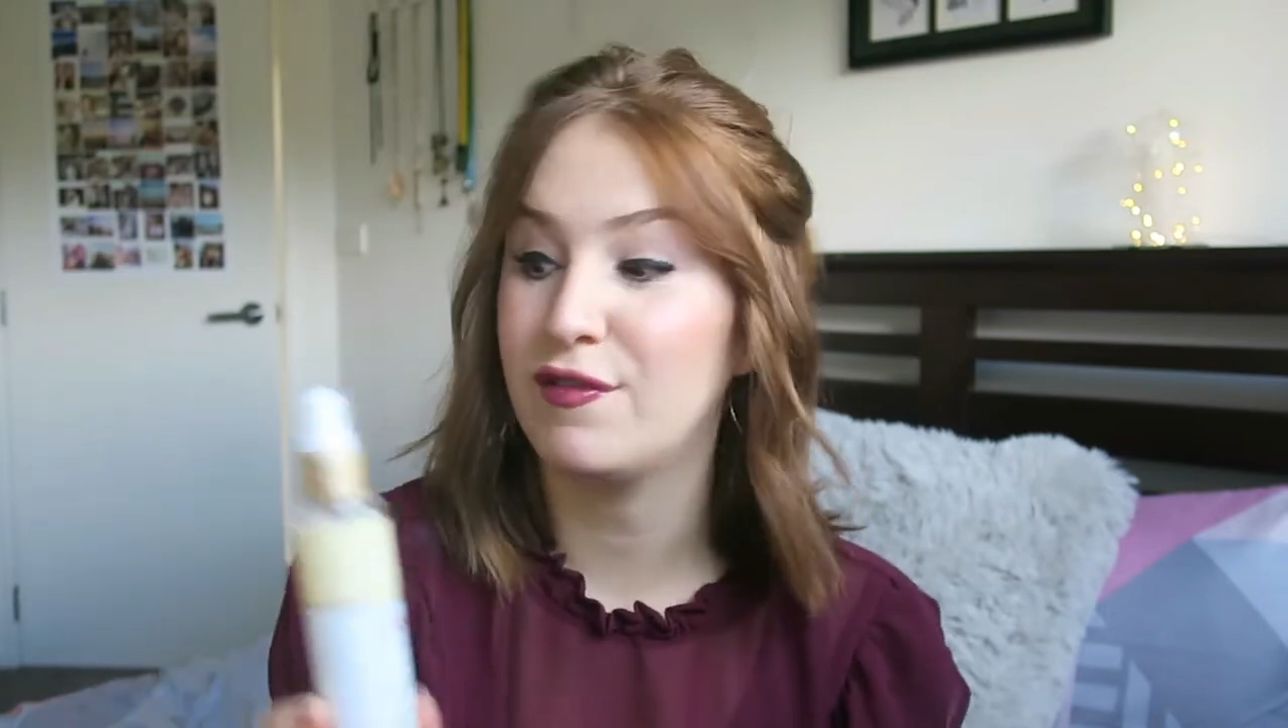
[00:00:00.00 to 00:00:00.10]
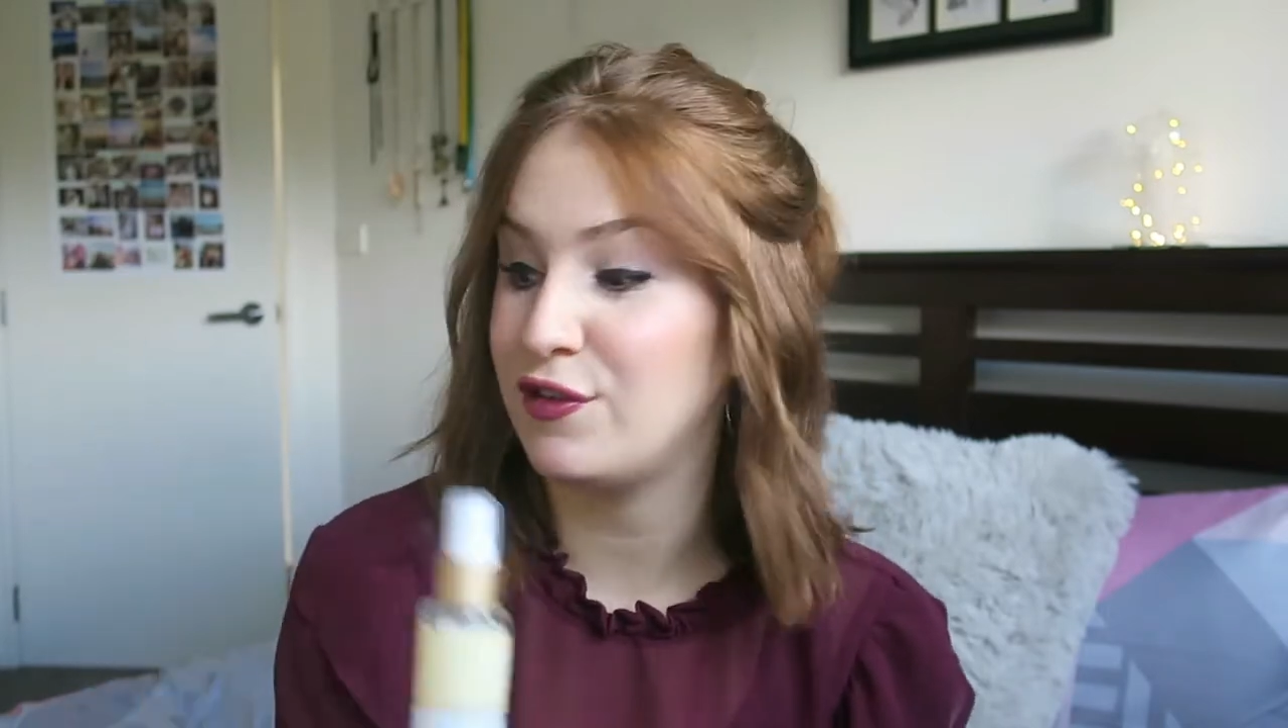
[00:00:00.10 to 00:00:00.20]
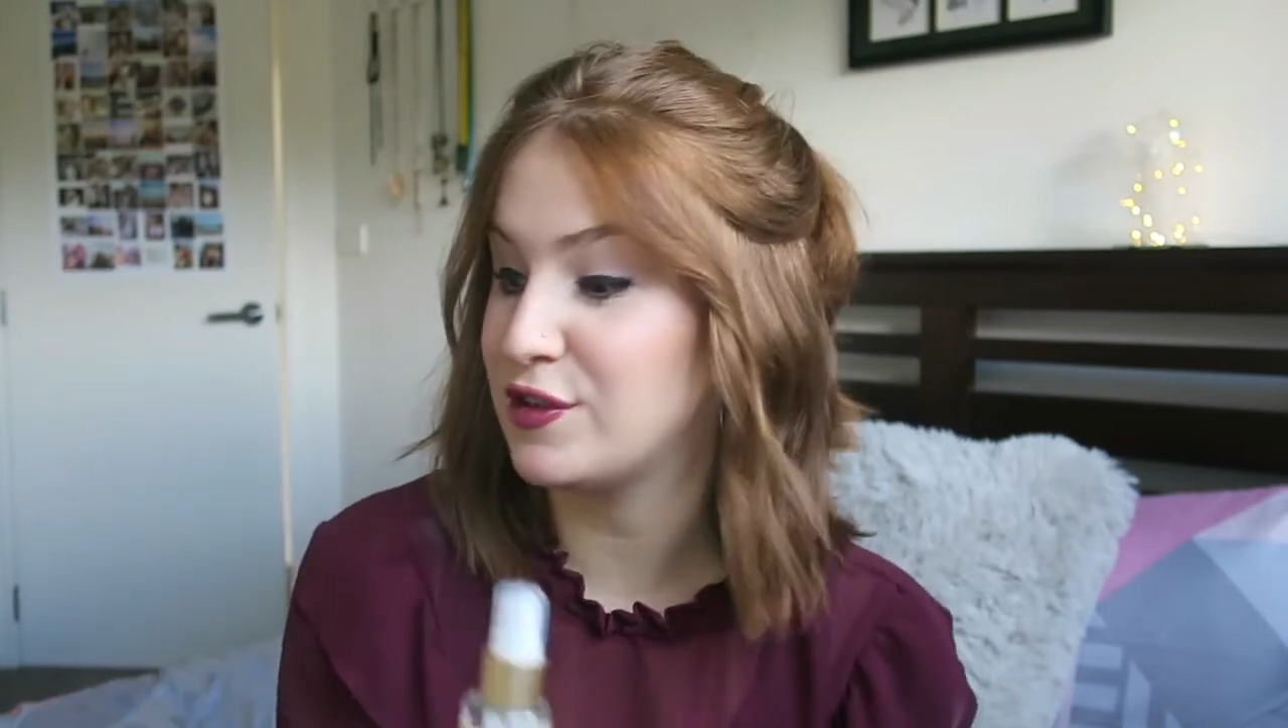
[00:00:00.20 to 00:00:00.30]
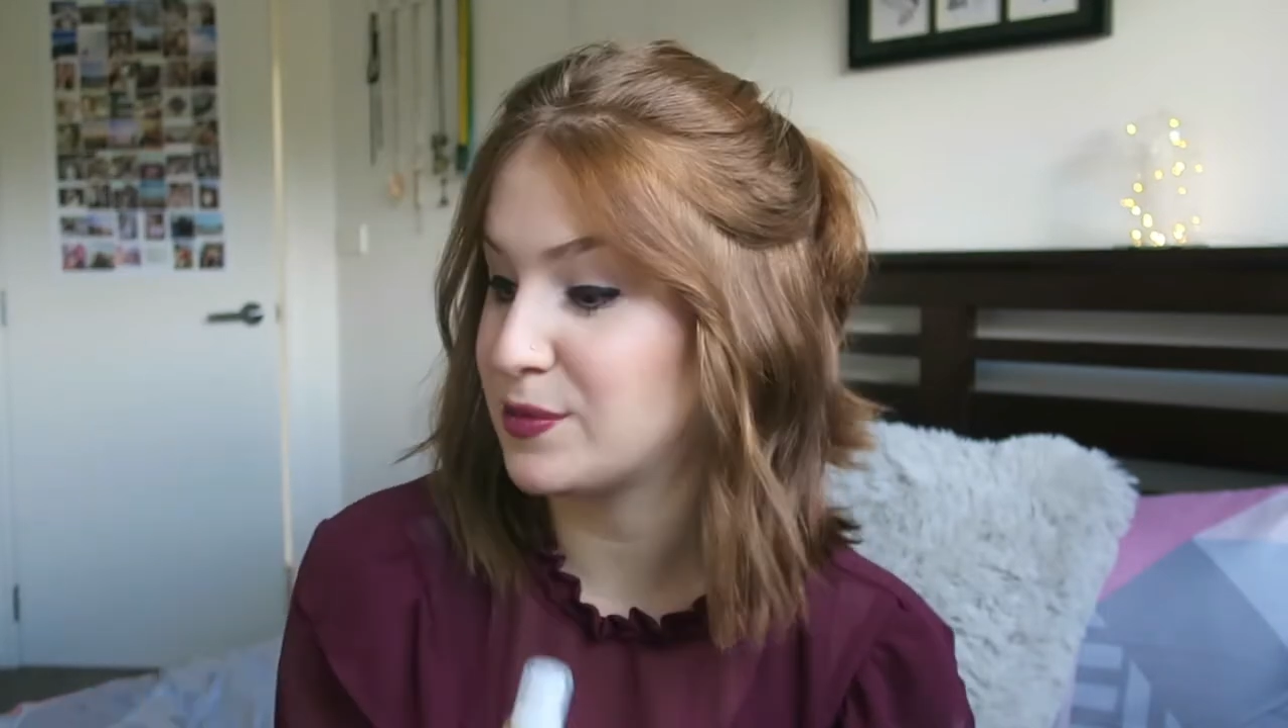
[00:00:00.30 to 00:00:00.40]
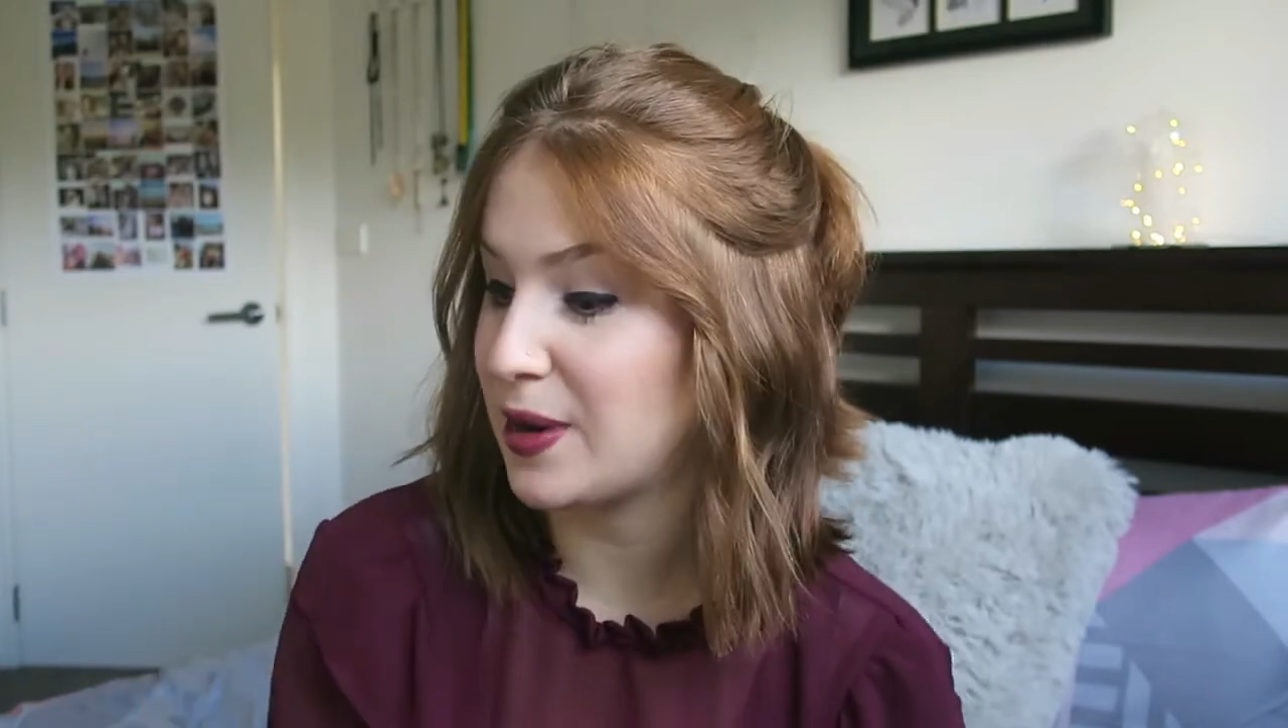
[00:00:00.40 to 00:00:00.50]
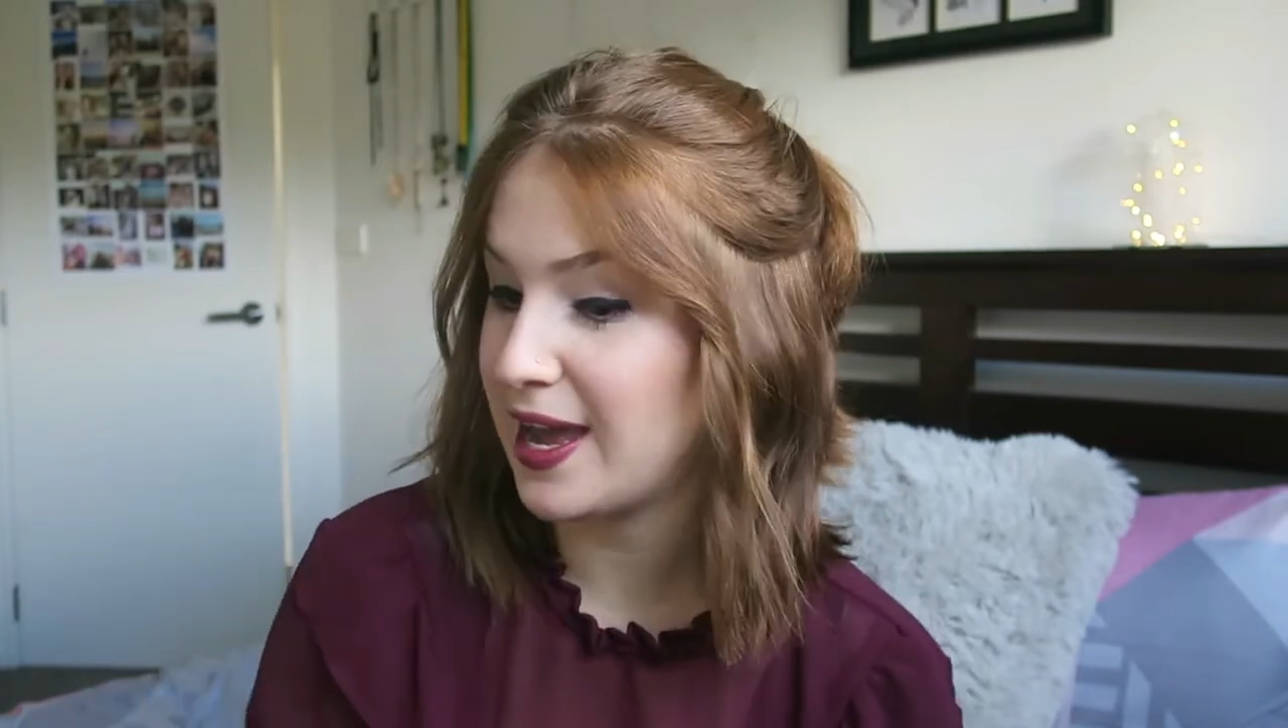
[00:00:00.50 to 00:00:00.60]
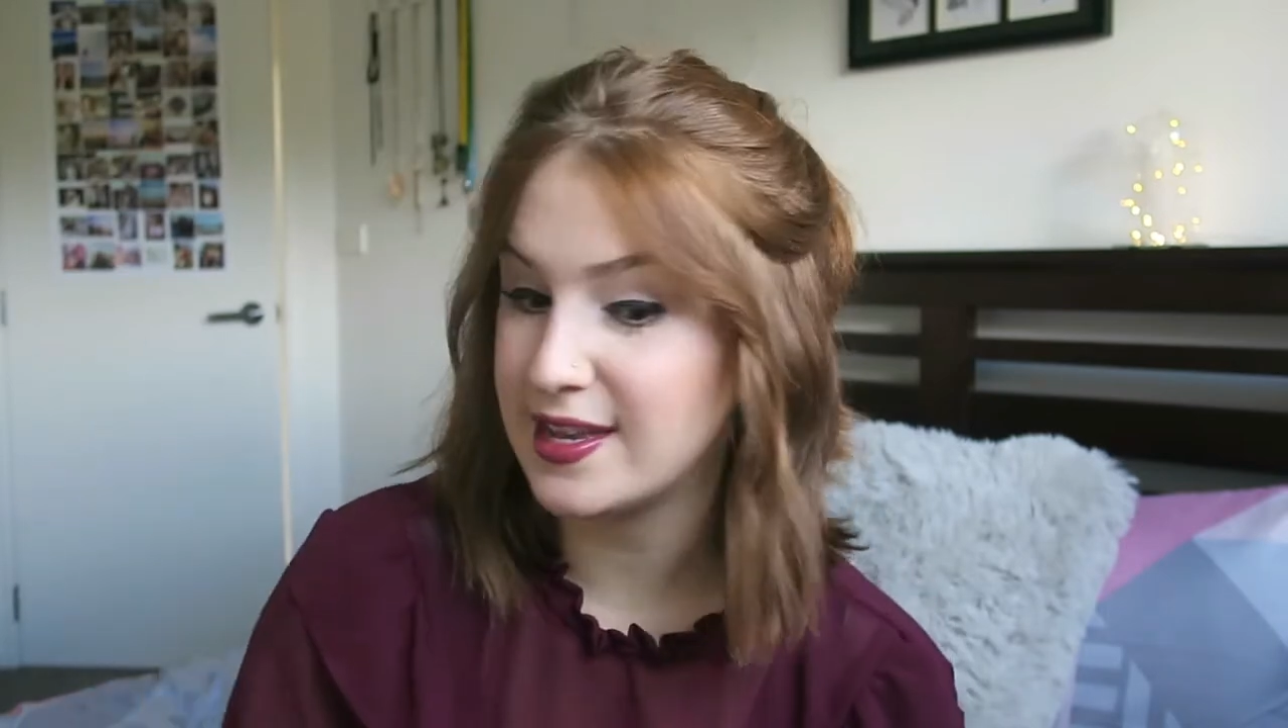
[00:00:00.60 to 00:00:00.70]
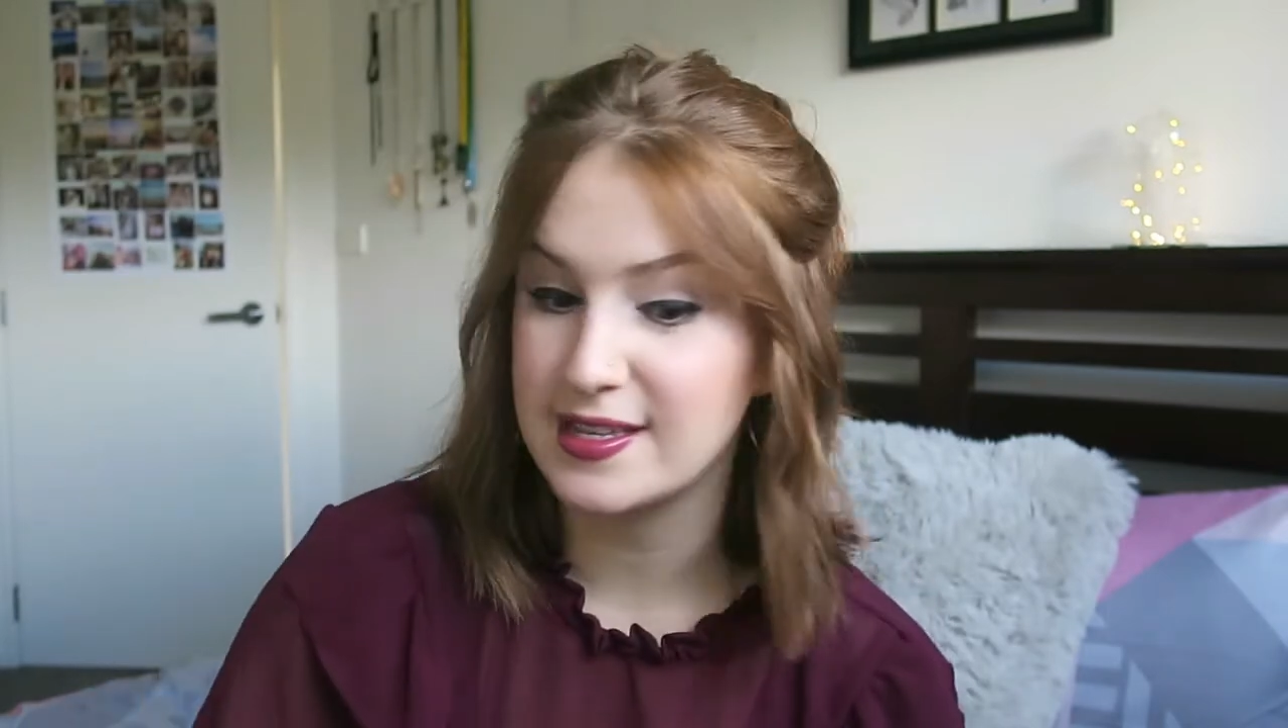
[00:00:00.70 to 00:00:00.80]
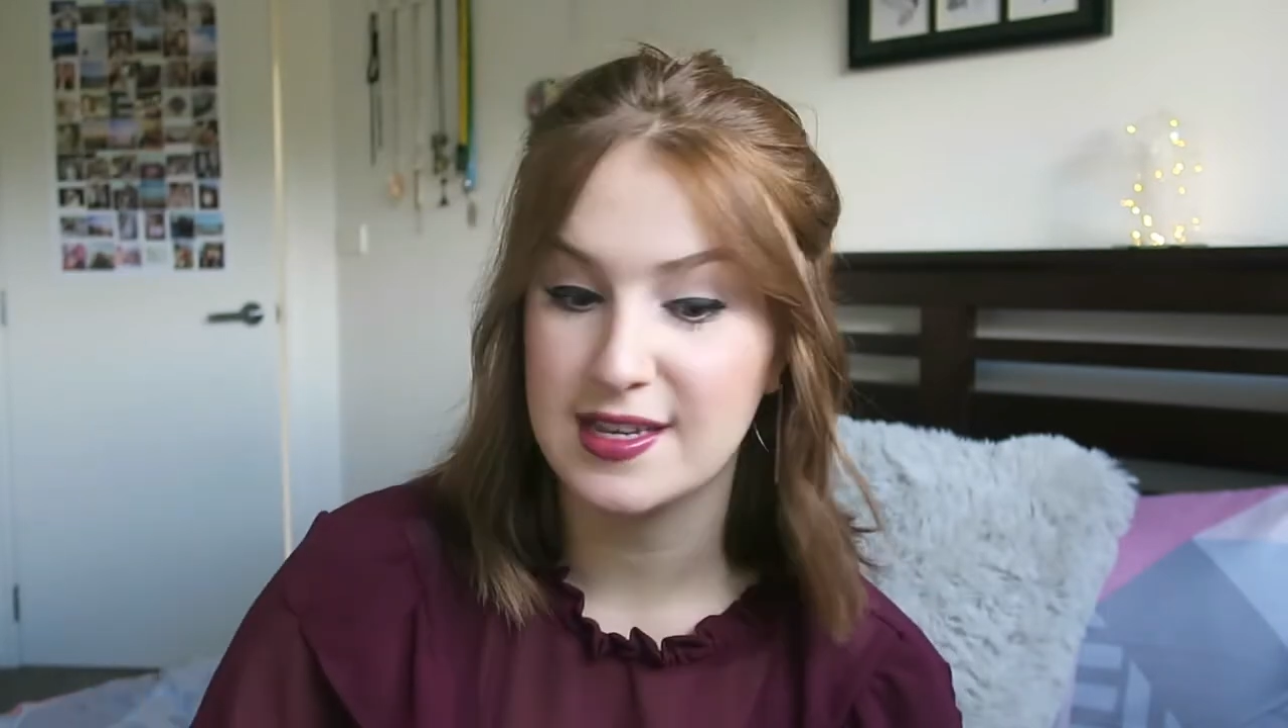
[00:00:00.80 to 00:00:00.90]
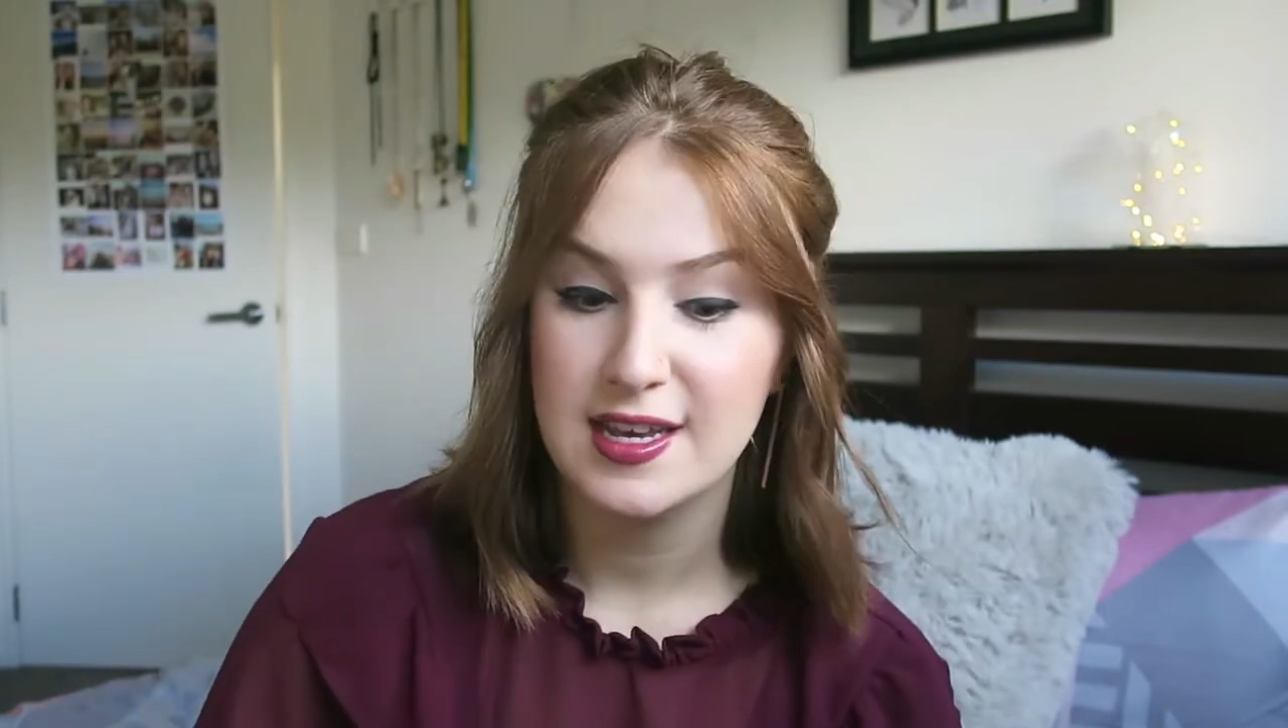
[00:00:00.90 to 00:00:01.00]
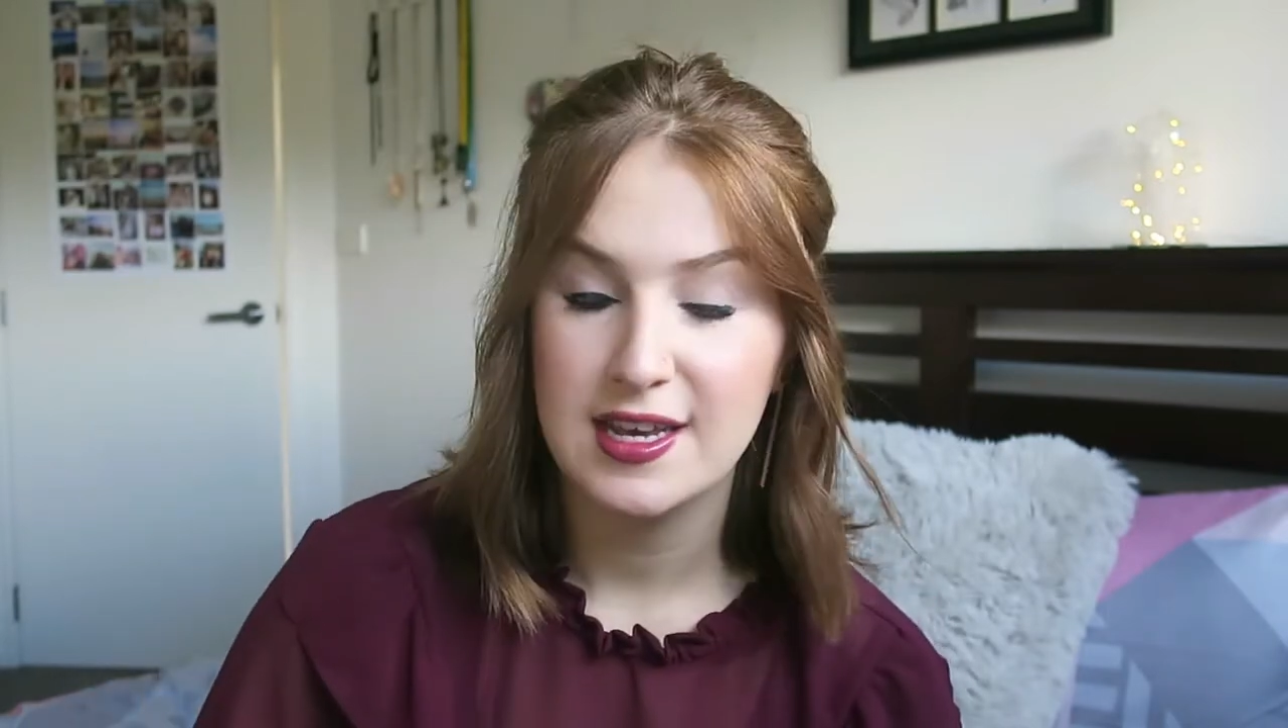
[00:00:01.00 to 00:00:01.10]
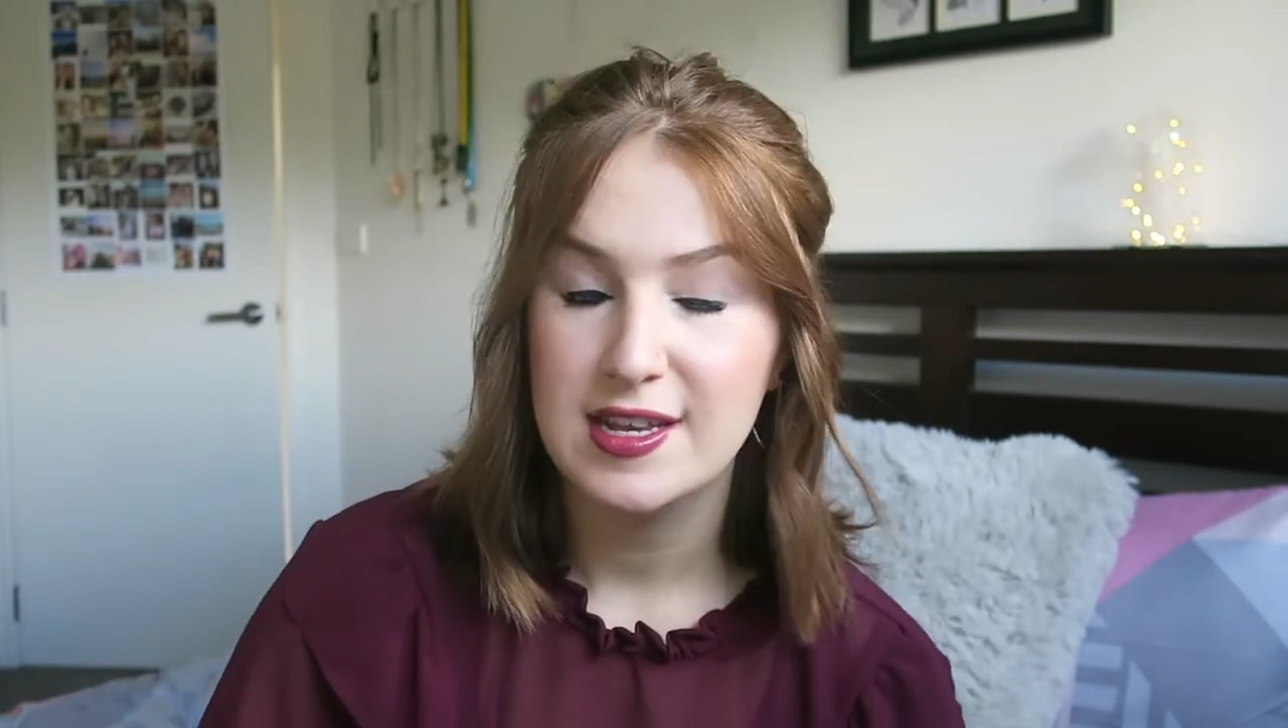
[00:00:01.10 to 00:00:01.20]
a few sprays.